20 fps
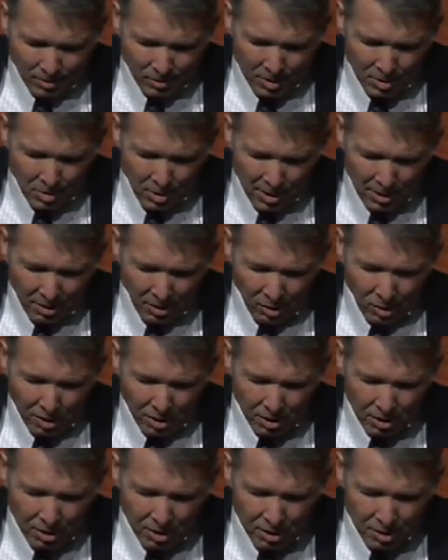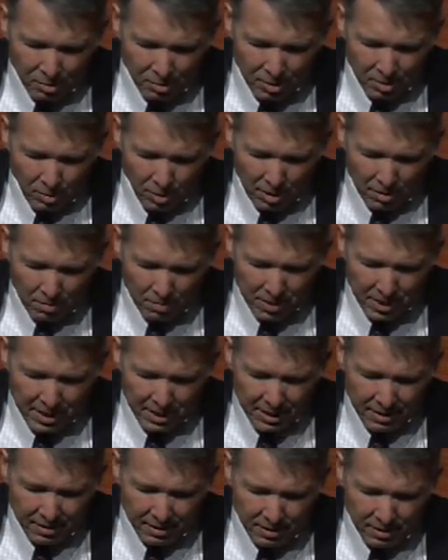We want to look good, we want to
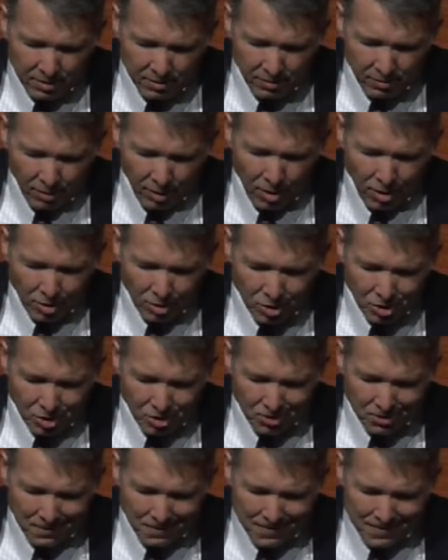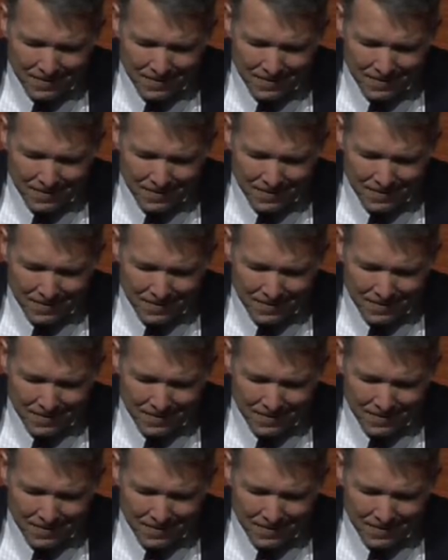be first,